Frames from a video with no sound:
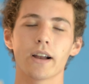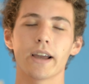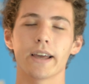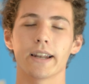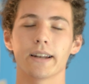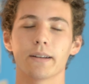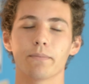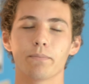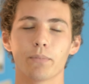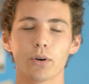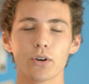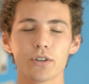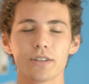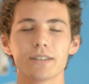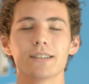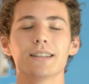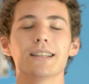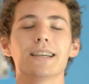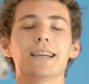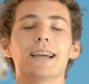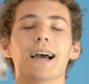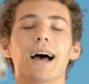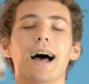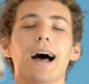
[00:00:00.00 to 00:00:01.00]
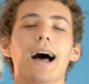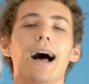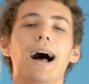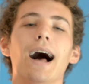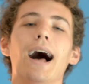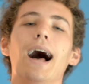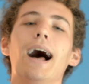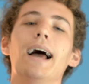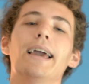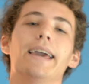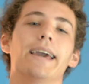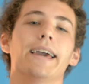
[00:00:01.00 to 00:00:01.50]
and personally,
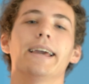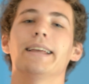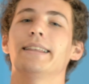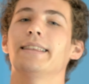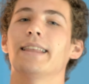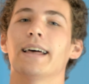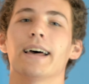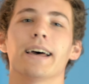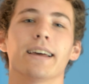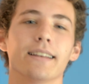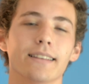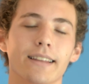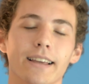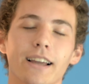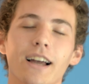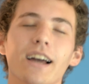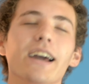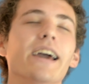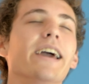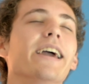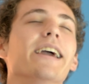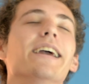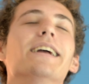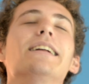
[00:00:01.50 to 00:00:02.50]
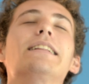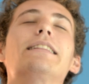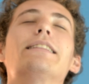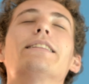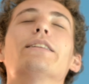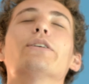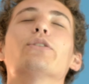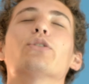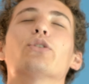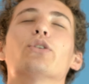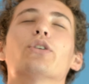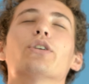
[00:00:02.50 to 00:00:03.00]
I hate that. I hate
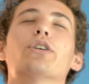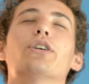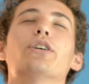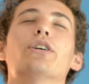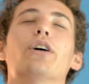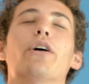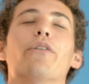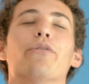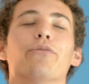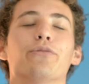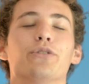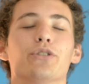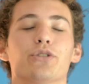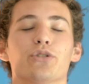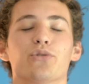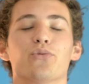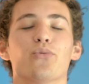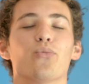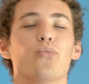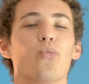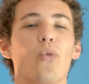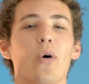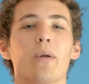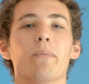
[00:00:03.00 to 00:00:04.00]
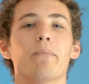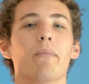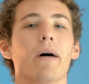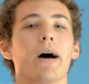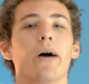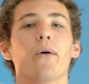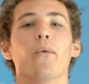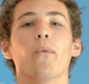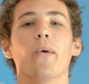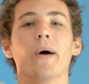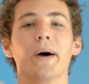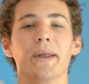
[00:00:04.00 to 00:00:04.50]
the look of just
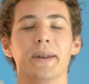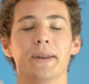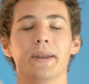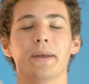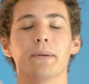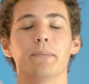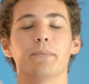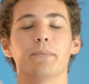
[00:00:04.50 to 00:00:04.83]
1:1